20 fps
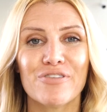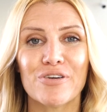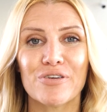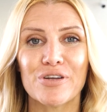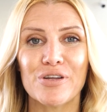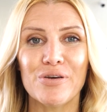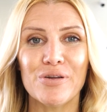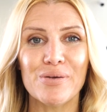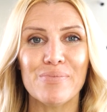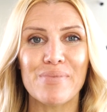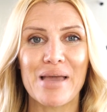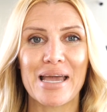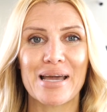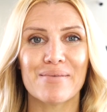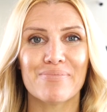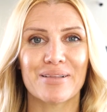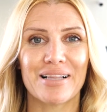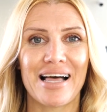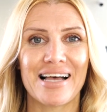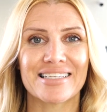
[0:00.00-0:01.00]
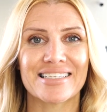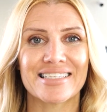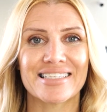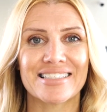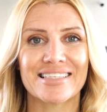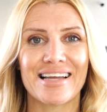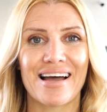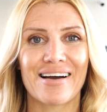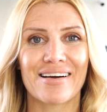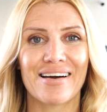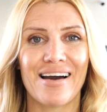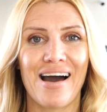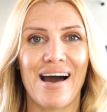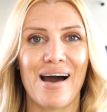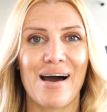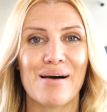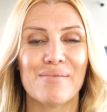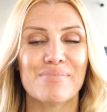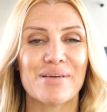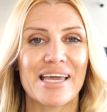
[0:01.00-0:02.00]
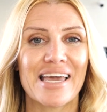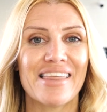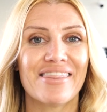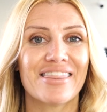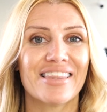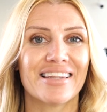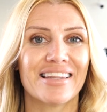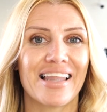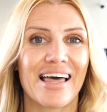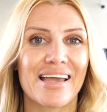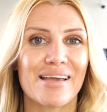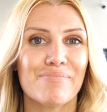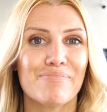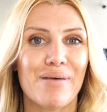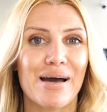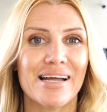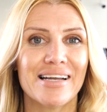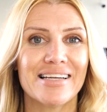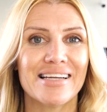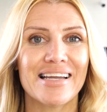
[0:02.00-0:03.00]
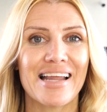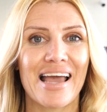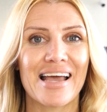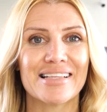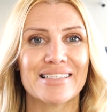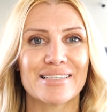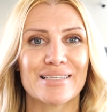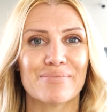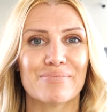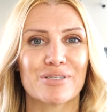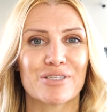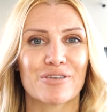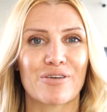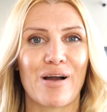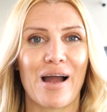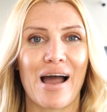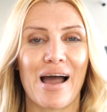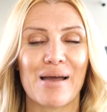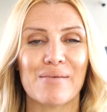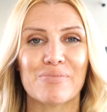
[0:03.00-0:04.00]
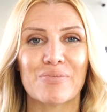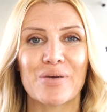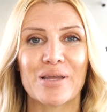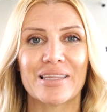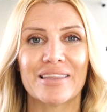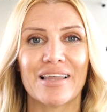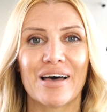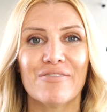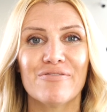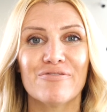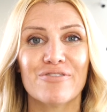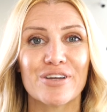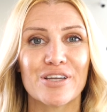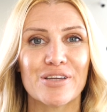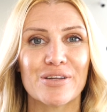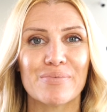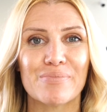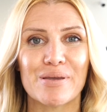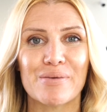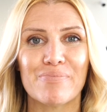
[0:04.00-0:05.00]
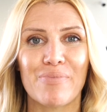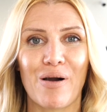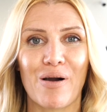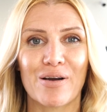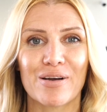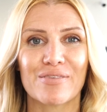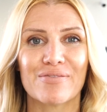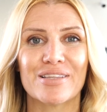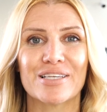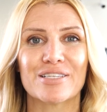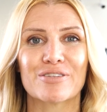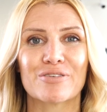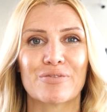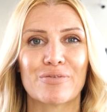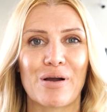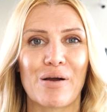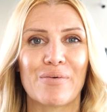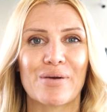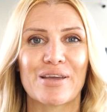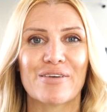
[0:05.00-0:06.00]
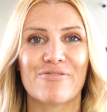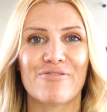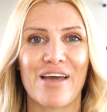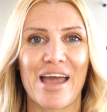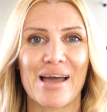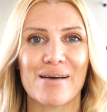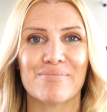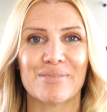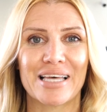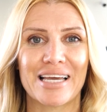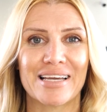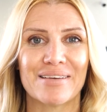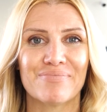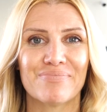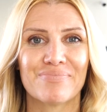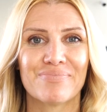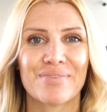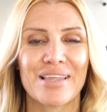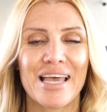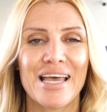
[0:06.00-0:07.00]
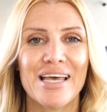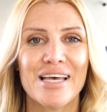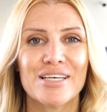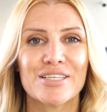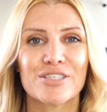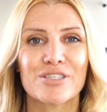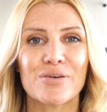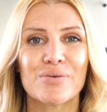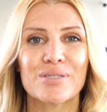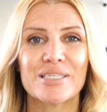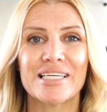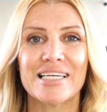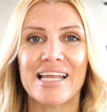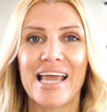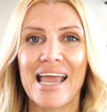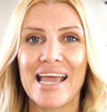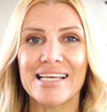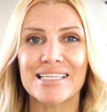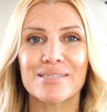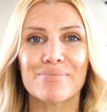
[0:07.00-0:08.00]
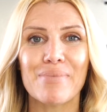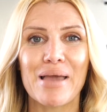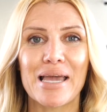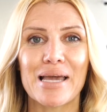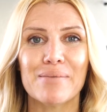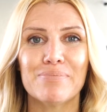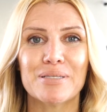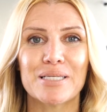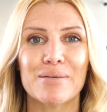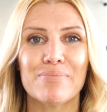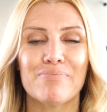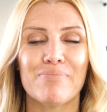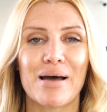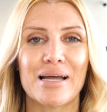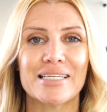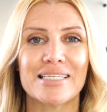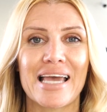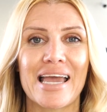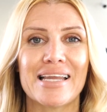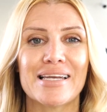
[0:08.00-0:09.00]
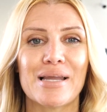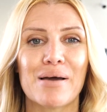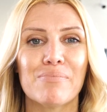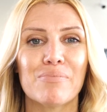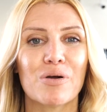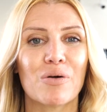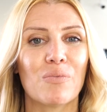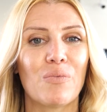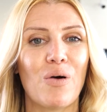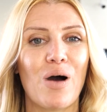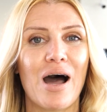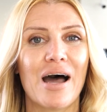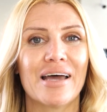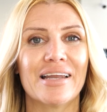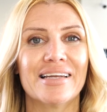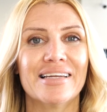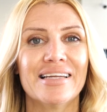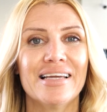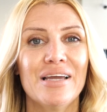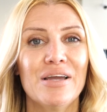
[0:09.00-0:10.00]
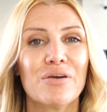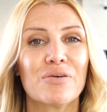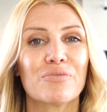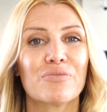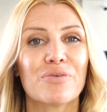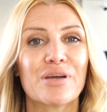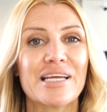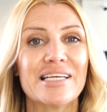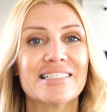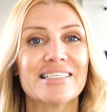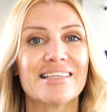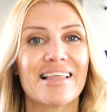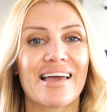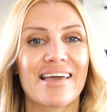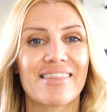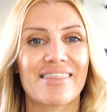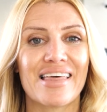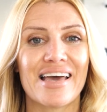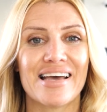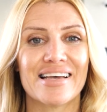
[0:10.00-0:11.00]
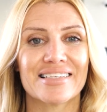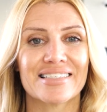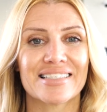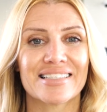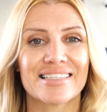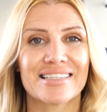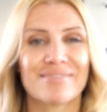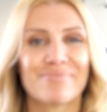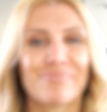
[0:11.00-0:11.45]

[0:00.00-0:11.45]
you're new to MakeupClasses.com, hit the like button and subscribe. We'd love for you to be part of this growing family. So today's Makeup Tip Monday, number 1, reads like this.